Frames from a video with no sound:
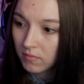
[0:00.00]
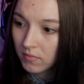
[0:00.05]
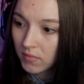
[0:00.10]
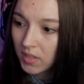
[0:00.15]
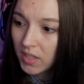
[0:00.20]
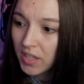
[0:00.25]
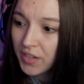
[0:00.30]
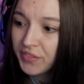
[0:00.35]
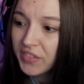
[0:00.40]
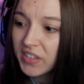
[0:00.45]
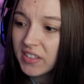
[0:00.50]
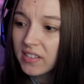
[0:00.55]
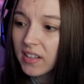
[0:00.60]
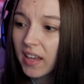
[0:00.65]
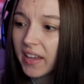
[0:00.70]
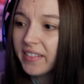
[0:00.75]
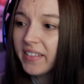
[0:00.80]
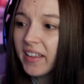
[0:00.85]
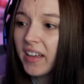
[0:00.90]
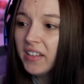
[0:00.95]
Give this
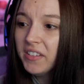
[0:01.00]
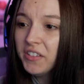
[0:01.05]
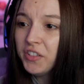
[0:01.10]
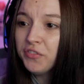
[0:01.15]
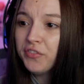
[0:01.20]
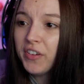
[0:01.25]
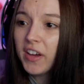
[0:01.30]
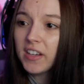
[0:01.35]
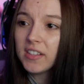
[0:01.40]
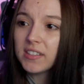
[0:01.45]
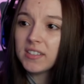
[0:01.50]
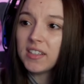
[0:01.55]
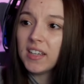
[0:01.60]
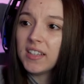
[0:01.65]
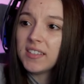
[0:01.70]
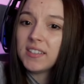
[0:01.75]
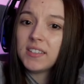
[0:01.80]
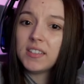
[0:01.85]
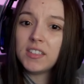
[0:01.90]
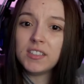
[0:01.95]
guy the antivirus, he
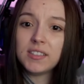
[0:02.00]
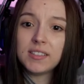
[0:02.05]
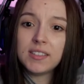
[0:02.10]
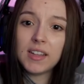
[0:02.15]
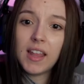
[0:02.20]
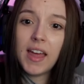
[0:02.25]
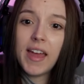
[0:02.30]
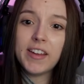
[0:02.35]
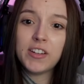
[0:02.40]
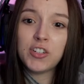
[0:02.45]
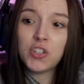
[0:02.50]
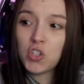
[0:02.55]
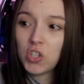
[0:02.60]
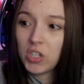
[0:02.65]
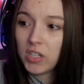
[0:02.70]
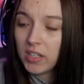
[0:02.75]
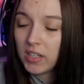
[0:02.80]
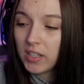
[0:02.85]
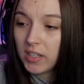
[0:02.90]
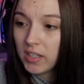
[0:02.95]
has three
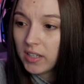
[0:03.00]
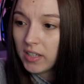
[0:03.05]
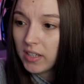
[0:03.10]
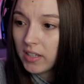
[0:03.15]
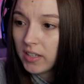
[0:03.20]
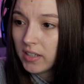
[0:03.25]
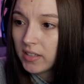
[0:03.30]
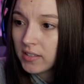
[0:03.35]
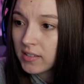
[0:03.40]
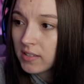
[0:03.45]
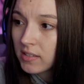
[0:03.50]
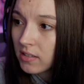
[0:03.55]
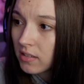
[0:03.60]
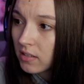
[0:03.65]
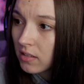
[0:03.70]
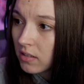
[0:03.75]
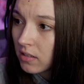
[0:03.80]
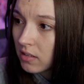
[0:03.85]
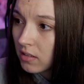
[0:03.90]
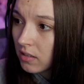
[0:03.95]
slashes!
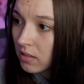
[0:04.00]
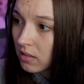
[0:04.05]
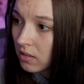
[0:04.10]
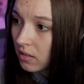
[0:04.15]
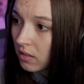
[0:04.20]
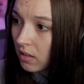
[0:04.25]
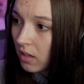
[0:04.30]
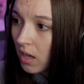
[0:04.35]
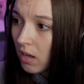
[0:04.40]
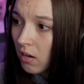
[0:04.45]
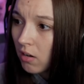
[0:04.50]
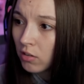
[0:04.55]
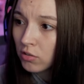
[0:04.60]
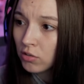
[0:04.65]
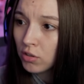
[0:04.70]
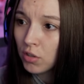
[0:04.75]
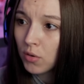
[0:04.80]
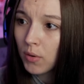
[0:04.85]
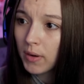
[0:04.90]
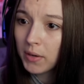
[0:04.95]
How long
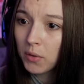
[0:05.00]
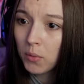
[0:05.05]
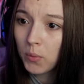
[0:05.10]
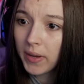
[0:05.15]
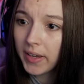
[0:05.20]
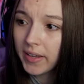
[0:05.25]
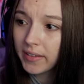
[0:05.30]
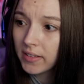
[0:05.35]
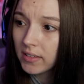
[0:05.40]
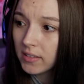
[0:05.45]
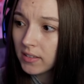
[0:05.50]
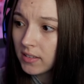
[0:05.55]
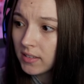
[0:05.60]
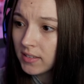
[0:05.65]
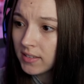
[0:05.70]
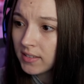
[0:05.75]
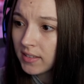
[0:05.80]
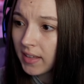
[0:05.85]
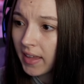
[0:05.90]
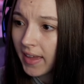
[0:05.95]
do you want to wait until
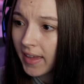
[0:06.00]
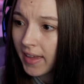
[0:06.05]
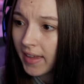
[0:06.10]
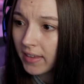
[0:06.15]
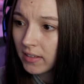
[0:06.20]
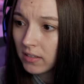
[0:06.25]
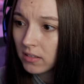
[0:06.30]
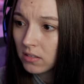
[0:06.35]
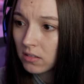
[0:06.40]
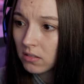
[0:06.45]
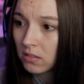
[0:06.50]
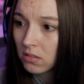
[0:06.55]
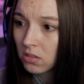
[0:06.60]
he's dead?